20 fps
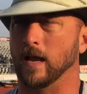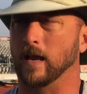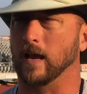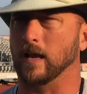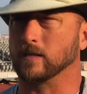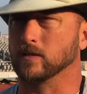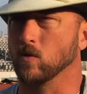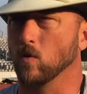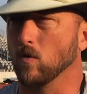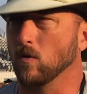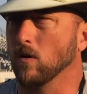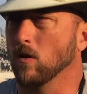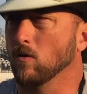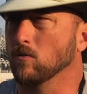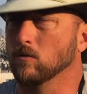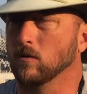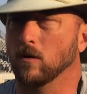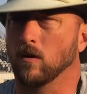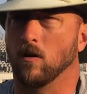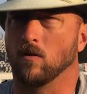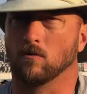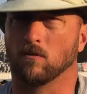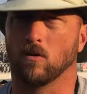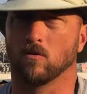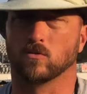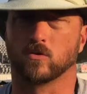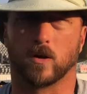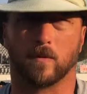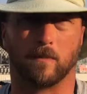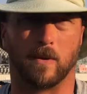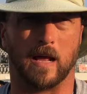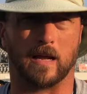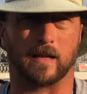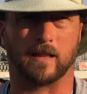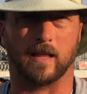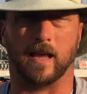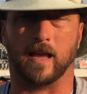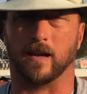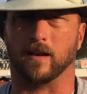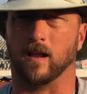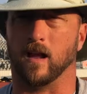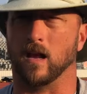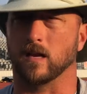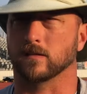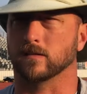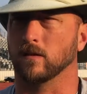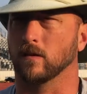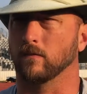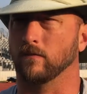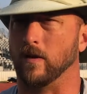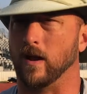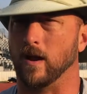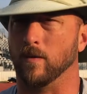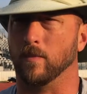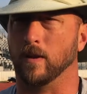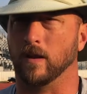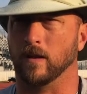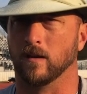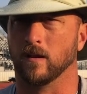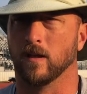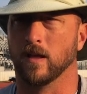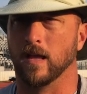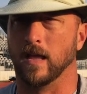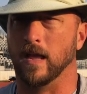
and that's going a long road trip like that in a hostile environment